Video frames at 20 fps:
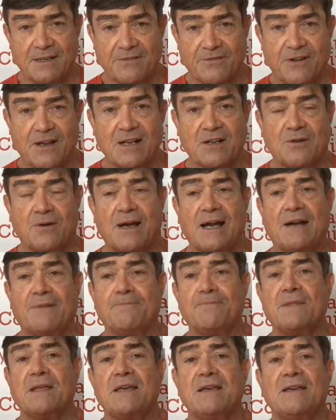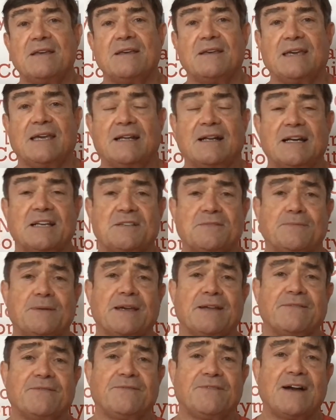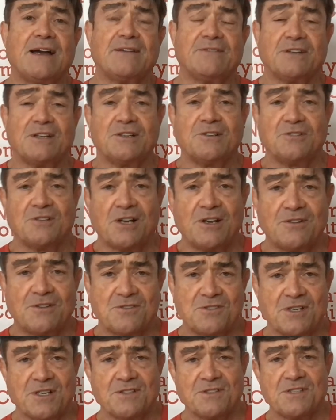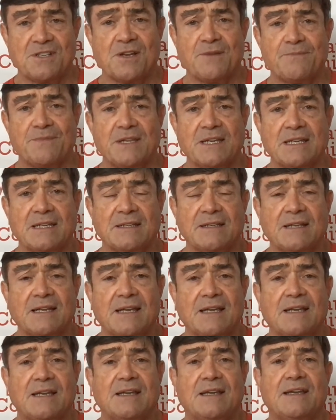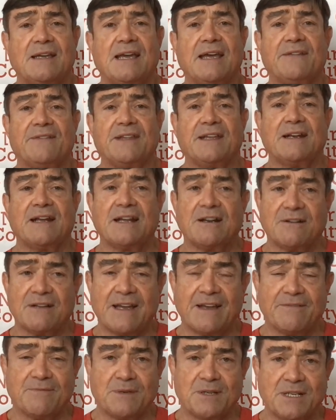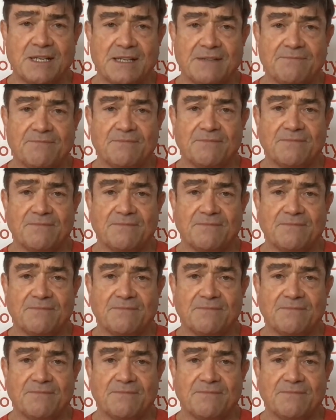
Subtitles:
If I go out and I spend $500 on something and then I don't have money